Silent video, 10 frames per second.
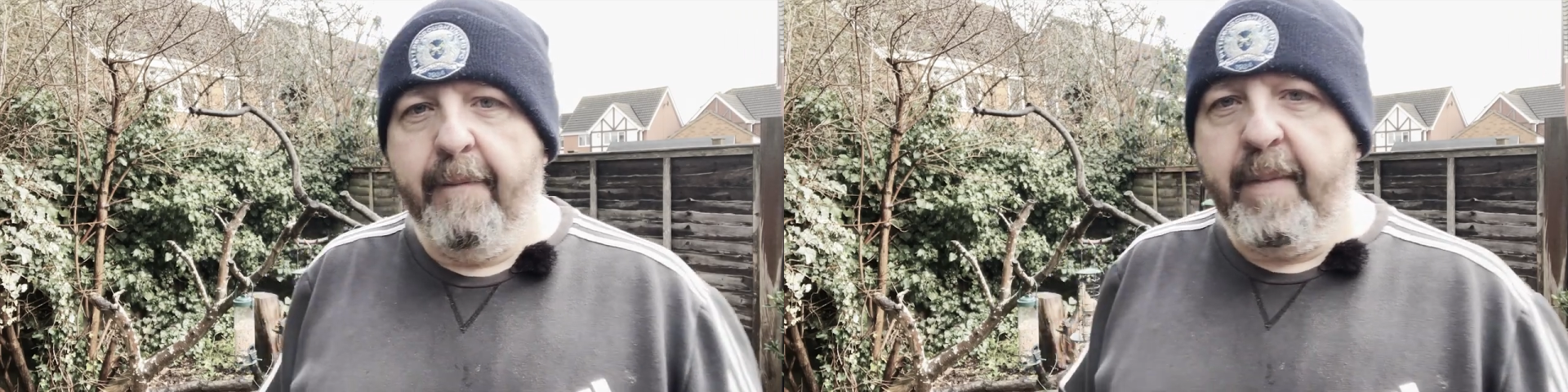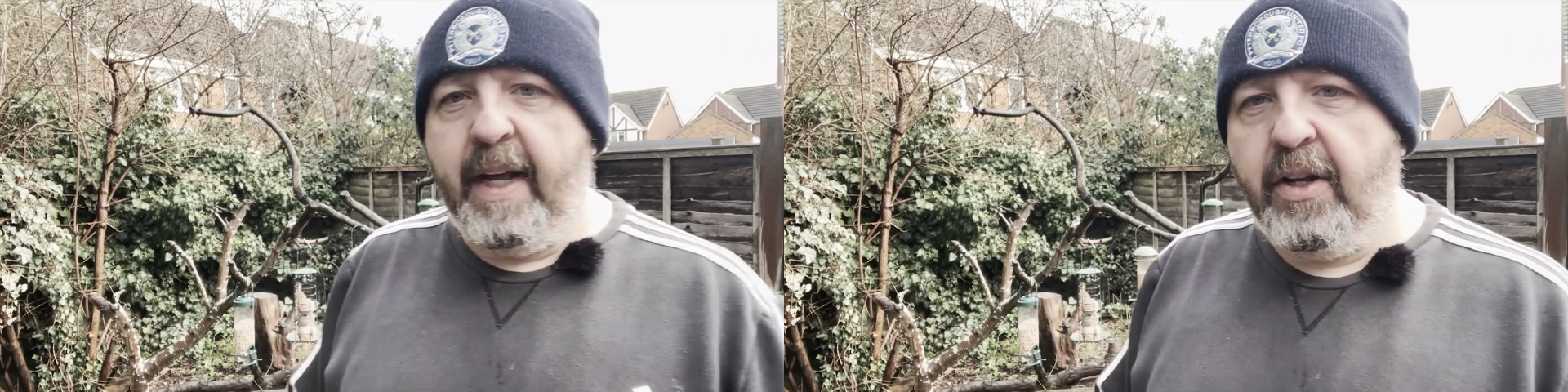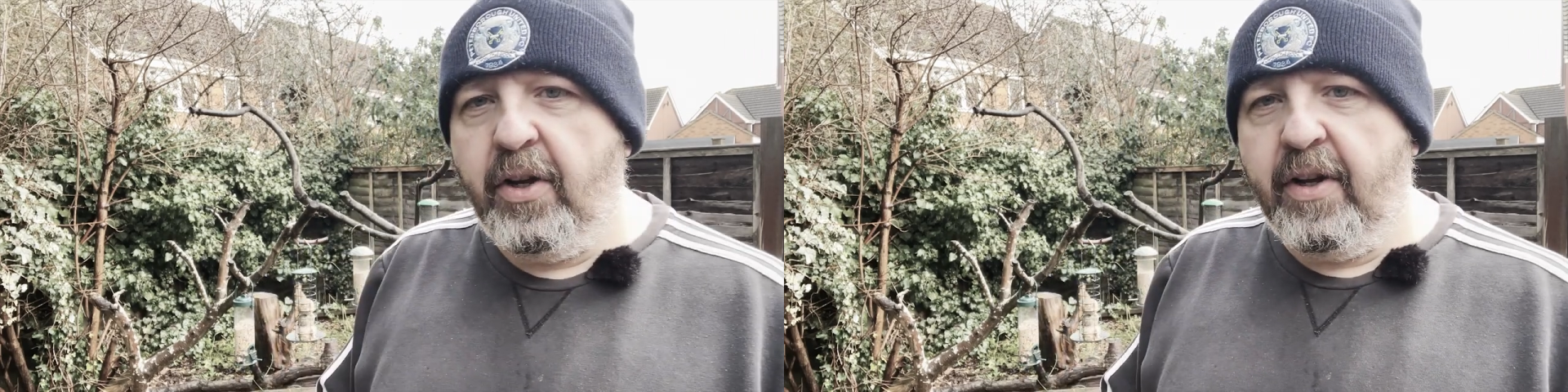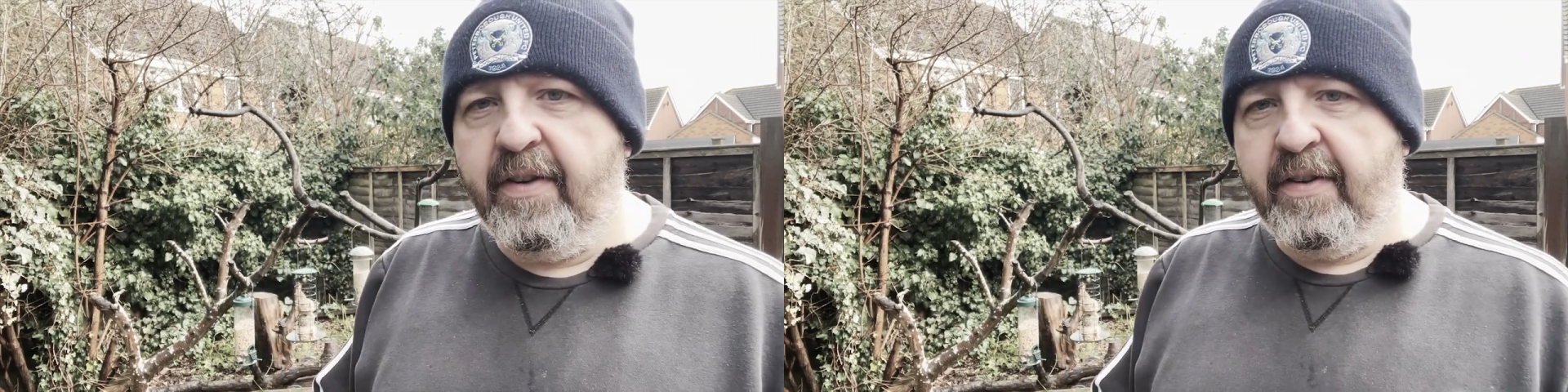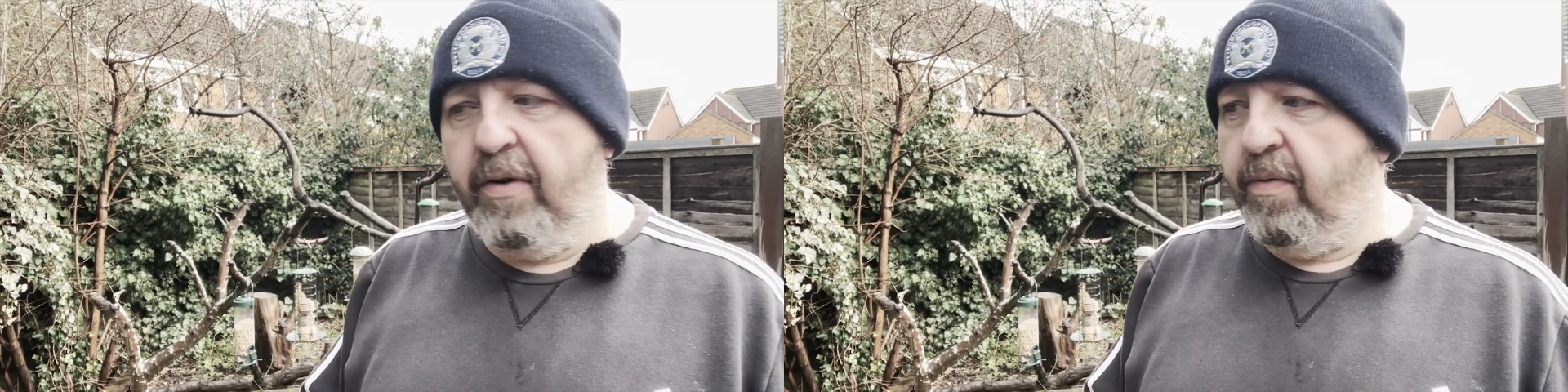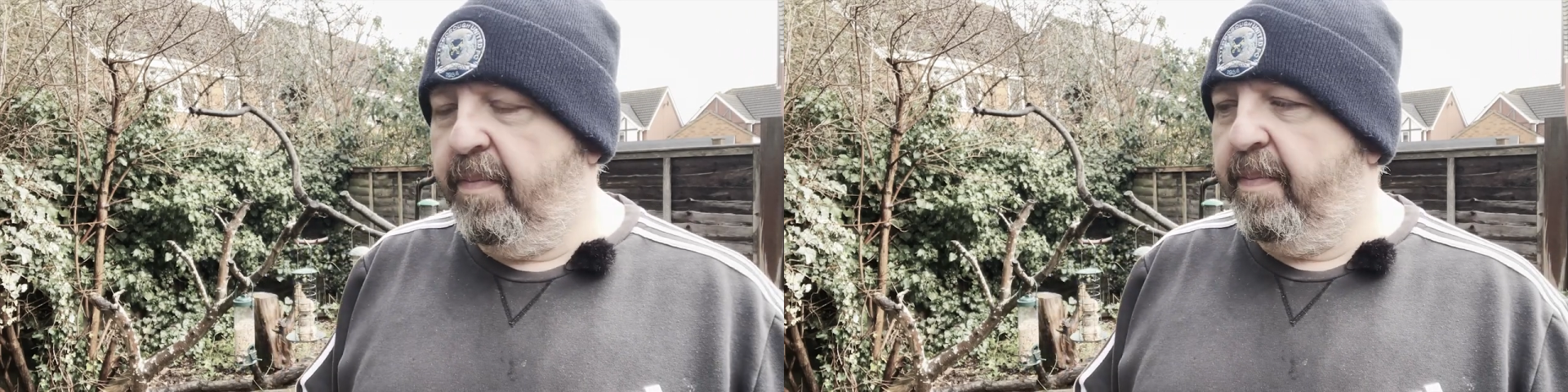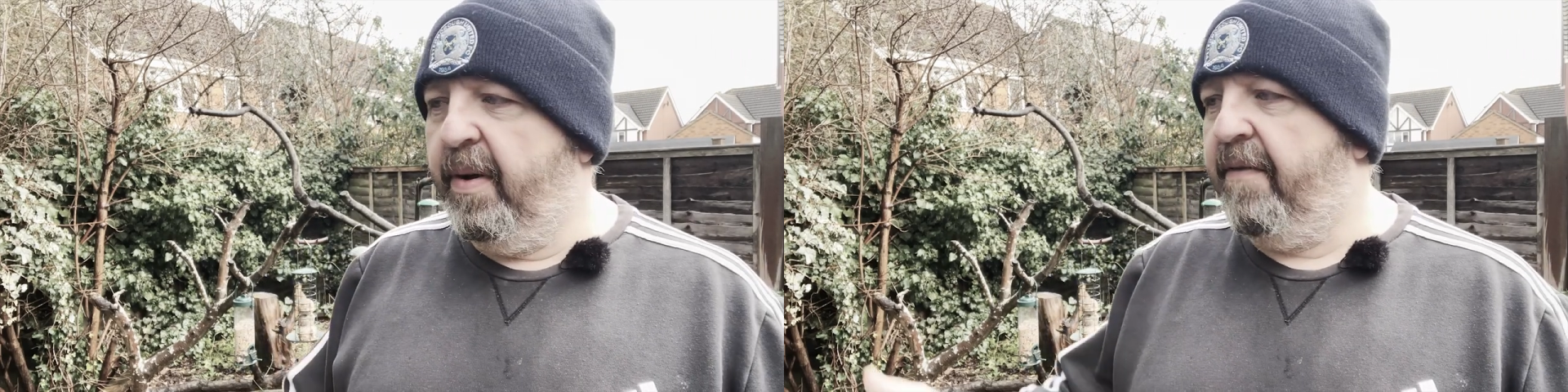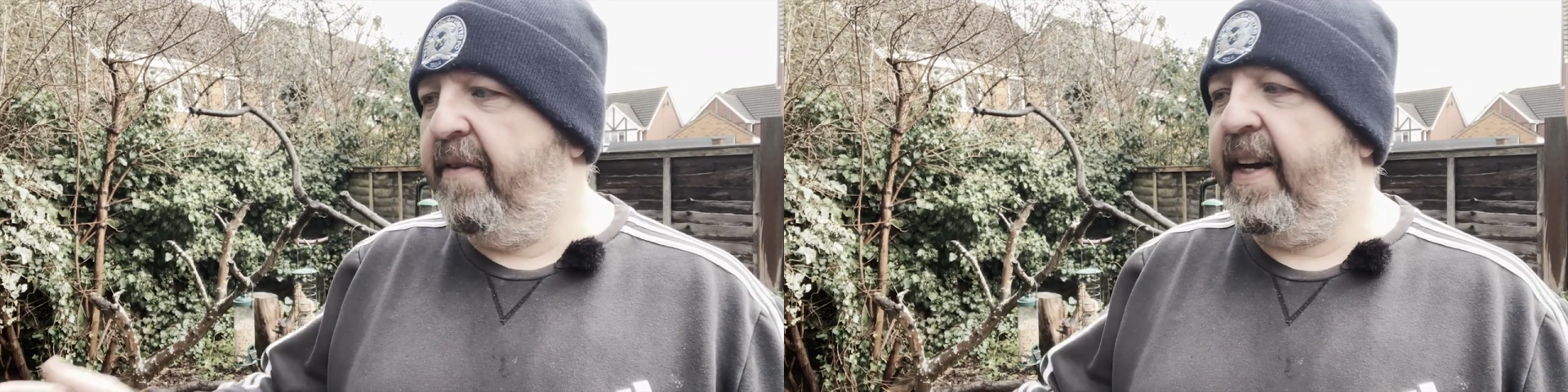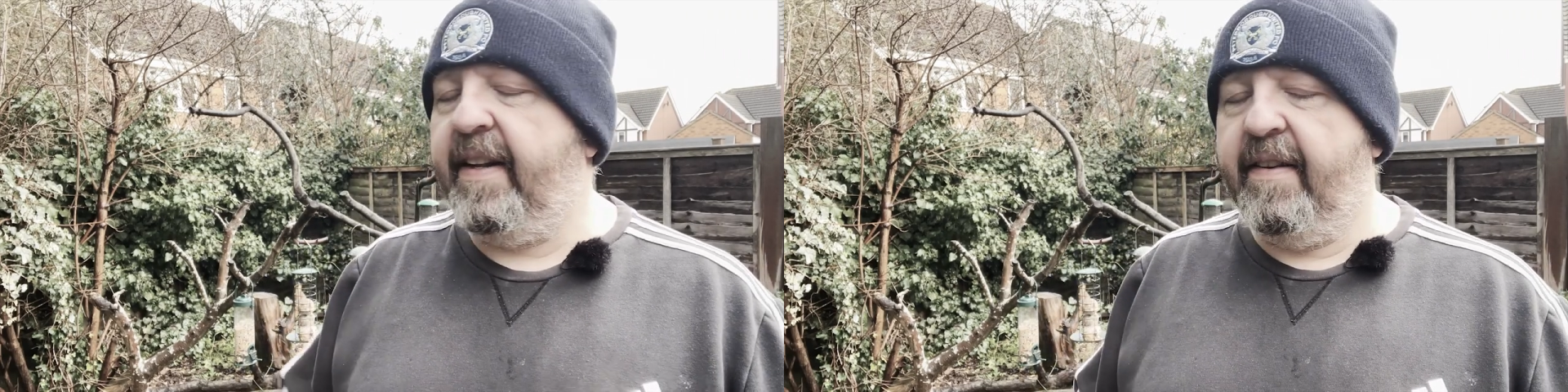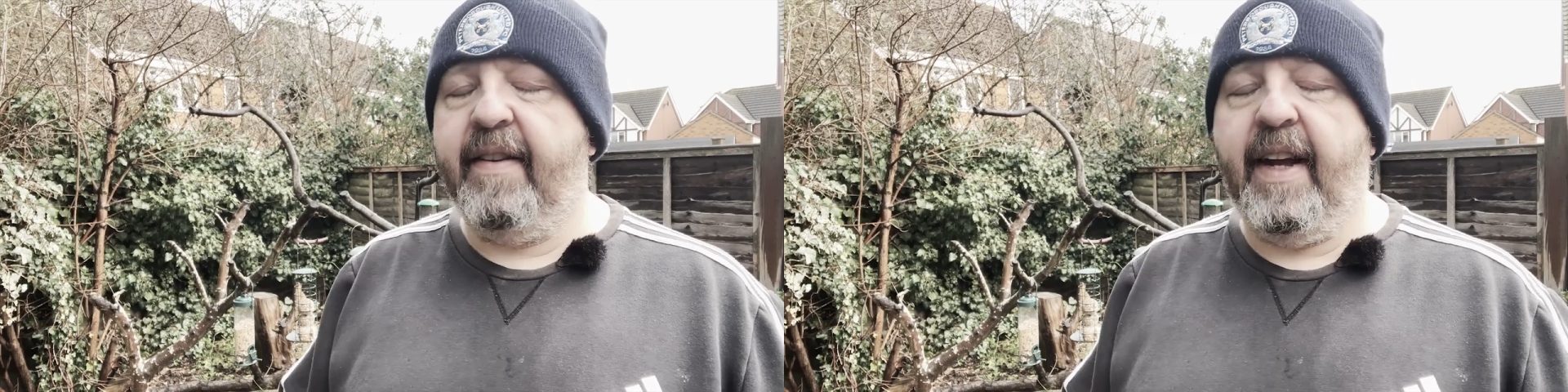then you could still put a
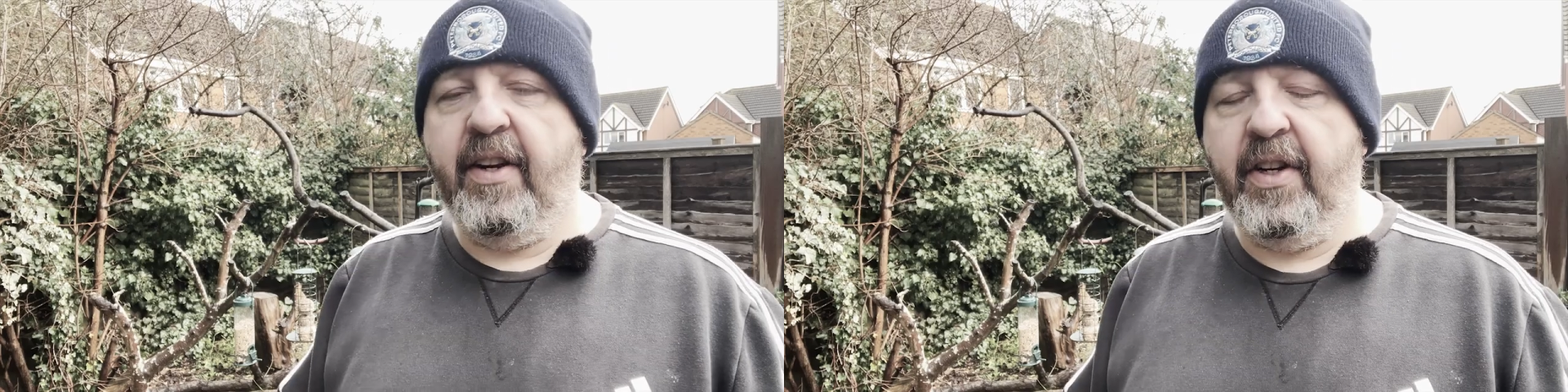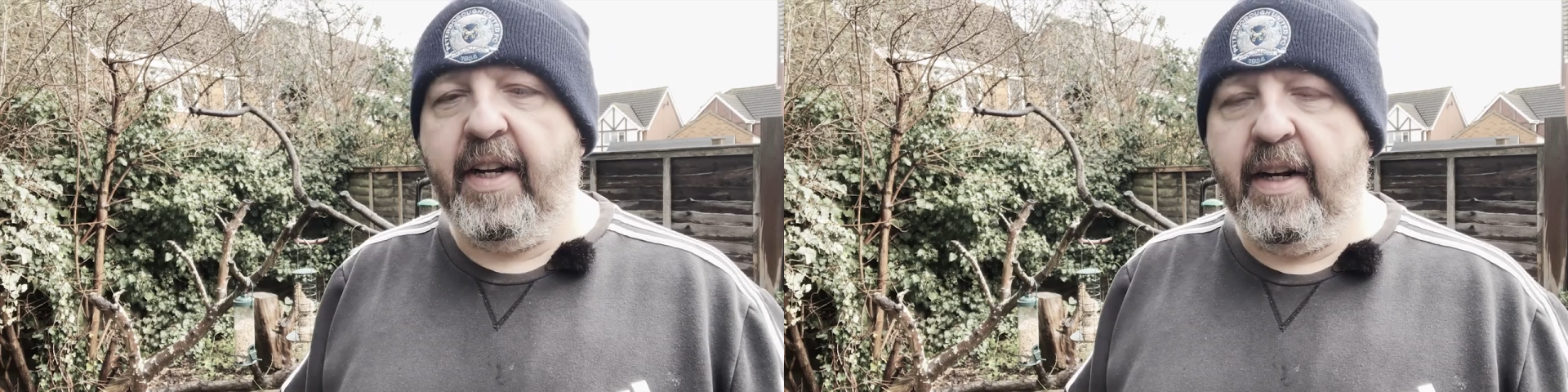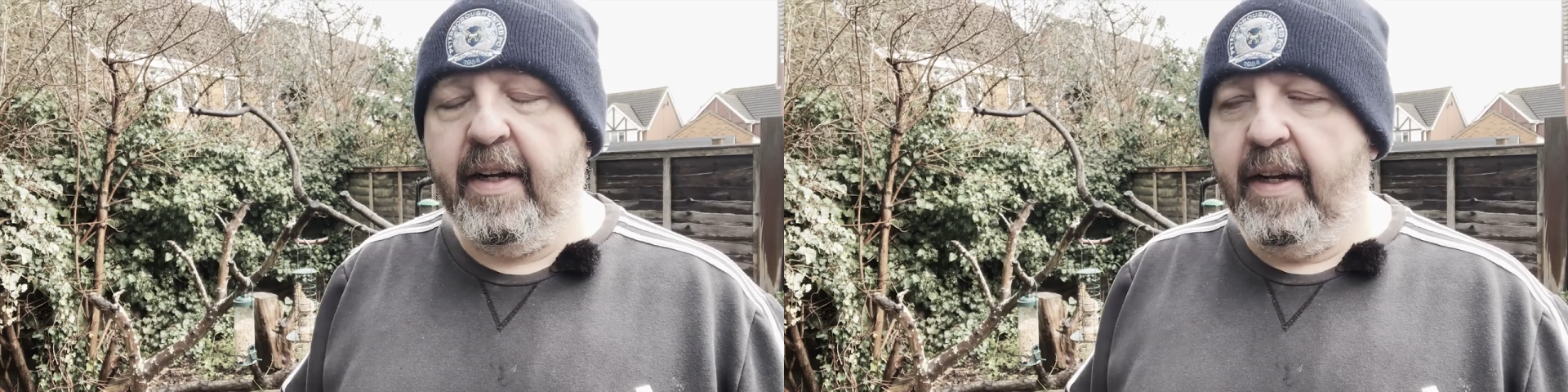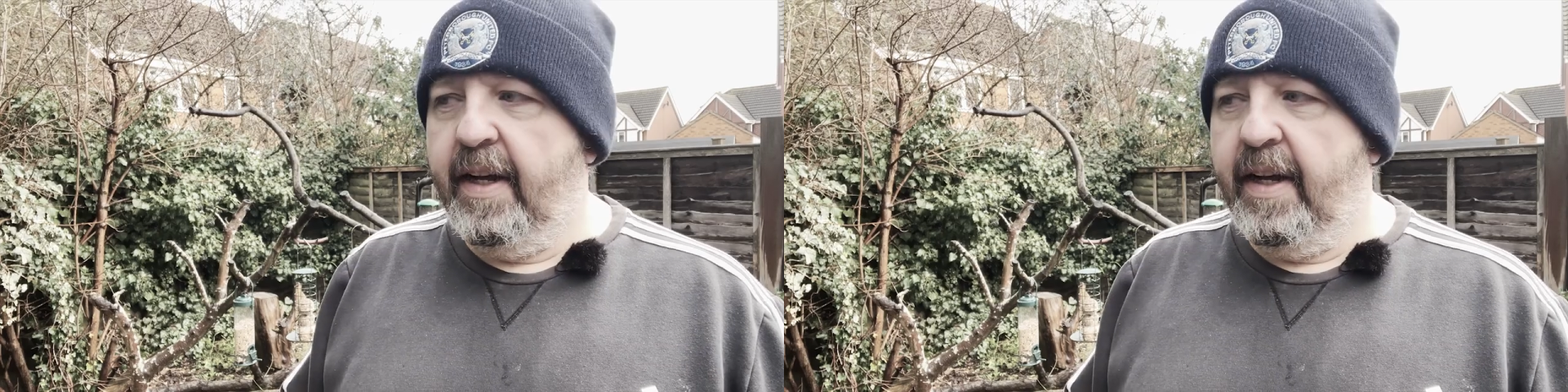feeding station in